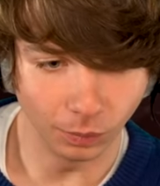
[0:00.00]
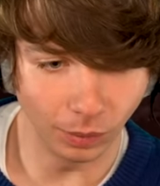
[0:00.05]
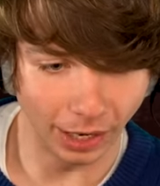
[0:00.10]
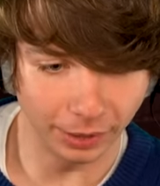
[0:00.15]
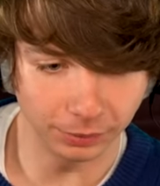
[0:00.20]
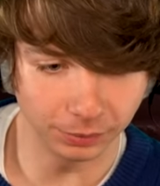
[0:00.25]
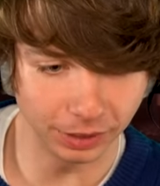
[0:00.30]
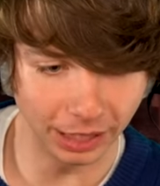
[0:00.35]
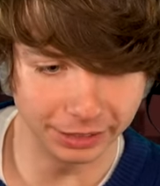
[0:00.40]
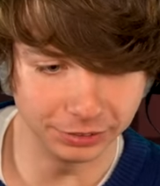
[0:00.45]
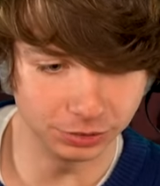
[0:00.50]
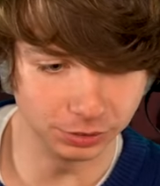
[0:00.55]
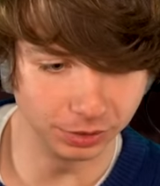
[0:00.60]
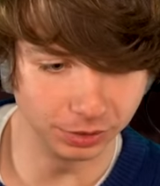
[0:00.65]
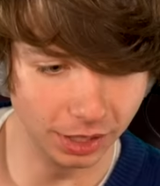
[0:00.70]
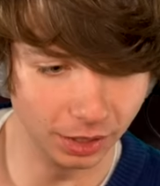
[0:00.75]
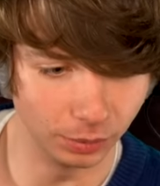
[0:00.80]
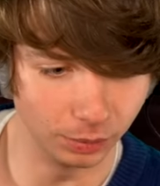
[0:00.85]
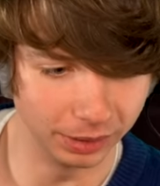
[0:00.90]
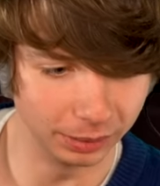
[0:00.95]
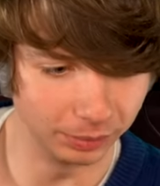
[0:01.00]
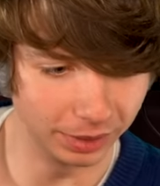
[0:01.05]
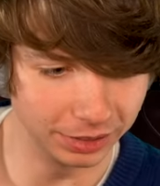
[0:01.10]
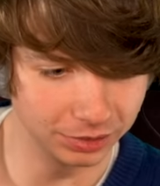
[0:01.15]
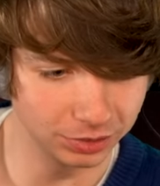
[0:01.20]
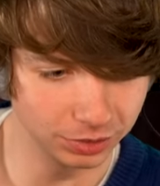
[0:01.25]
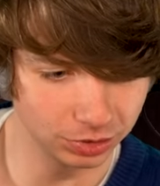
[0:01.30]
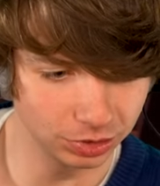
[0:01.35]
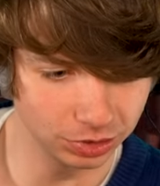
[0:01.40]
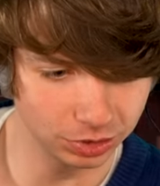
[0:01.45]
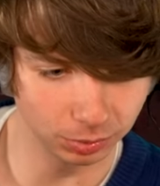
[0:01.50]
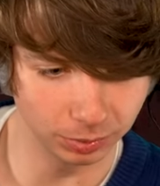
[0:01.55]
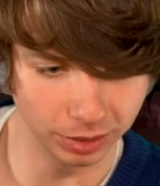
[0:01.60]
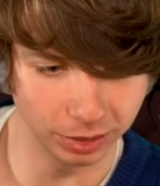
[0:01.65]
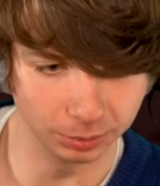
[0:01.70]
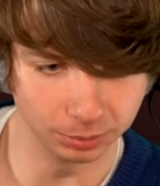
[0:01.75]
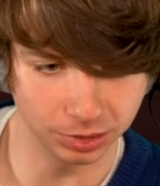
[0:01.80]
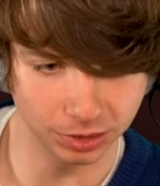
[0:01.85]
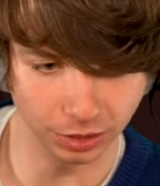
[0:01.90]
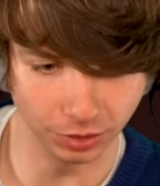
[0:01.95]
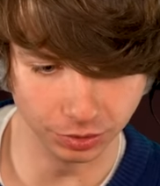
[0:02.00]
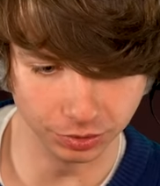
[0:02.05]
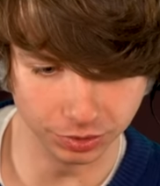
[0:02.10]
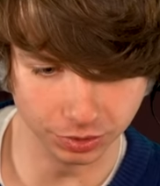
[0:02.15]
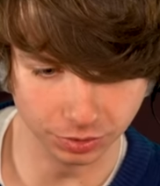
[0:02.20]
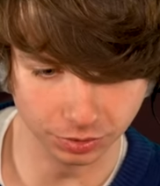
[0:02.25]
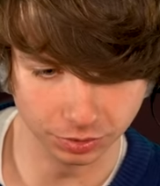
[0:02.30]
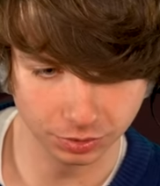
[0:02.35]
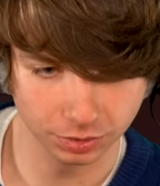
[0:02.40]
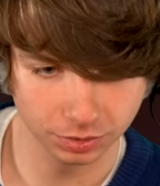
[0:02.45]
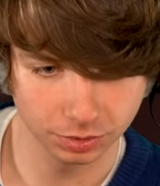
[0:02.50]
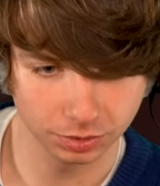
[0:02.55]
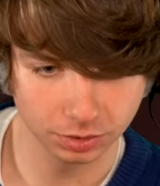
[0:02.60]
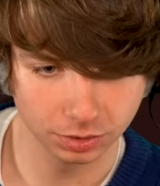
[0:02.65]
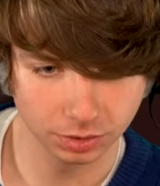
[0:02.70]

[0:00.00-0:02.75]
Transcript: Why do I not? Wait, why is there just a random skeleton?